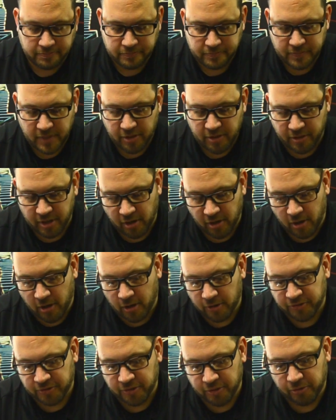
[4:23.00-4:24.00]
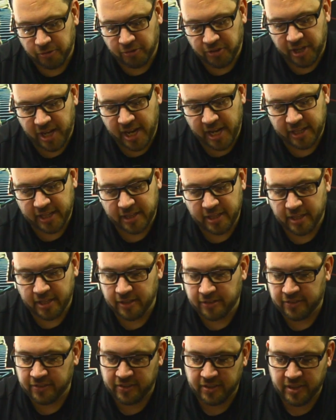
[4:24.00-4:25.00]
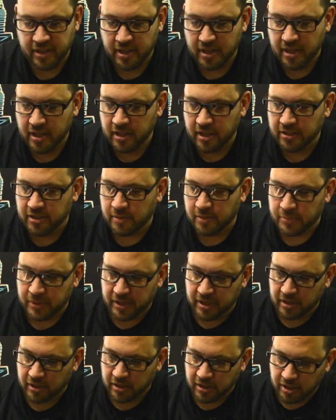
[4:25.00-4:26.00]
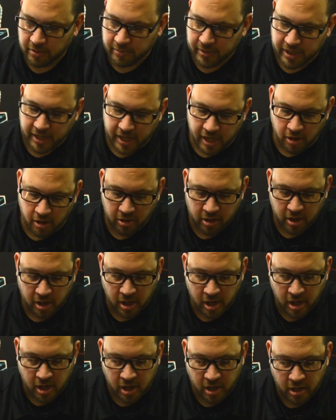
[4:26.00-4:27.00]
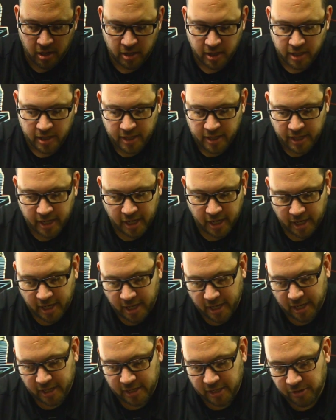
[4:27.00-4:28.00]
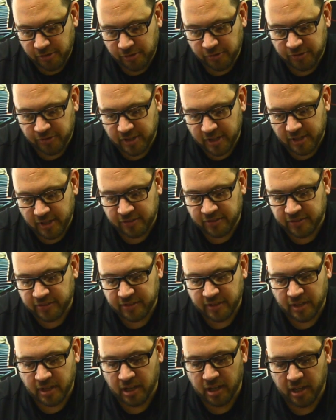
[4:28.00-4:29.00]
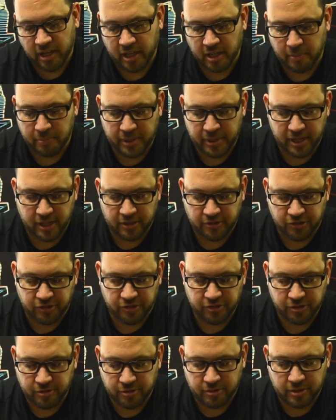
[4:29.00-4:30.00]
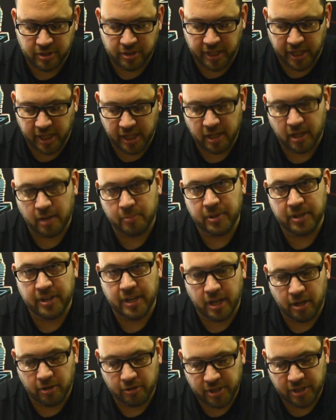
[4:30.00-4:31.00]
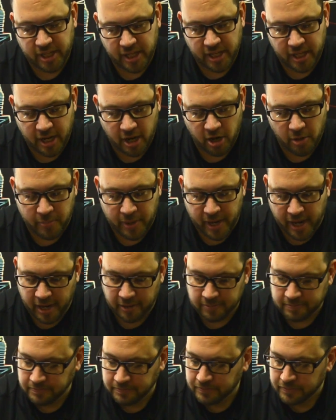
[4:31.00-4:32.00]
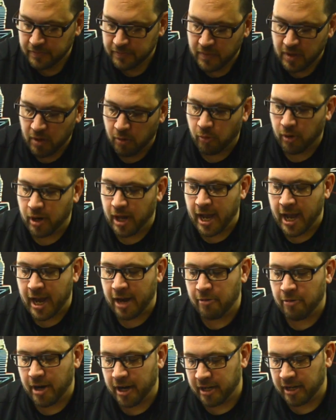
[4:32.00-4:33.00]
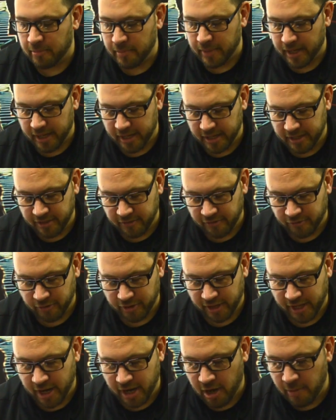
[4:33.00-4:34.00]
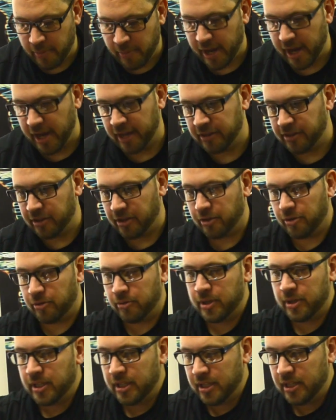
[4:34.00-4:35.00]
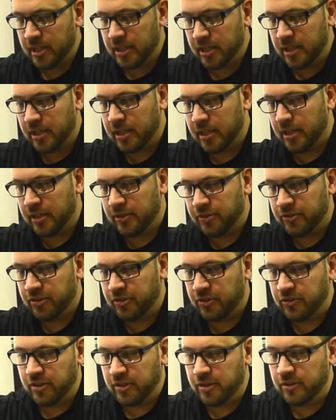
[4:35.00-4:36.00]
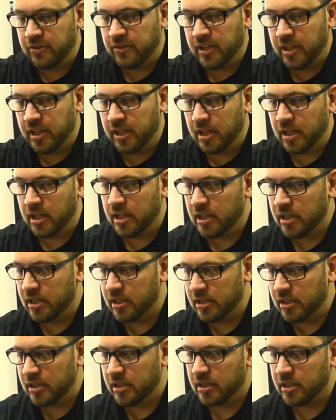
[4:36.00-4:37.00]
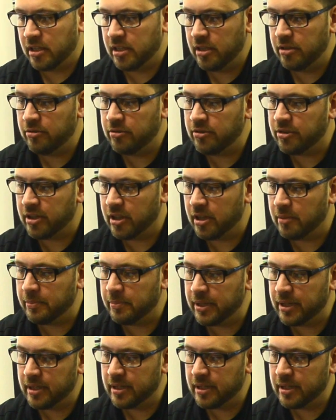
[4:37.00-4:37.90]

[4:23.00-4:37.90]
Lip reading: You can also take this, dip it in a little bit of alcohol, and use this in a pinch to clean up and down the air path. What I recommend for the air path, though, is just using a Q-tip,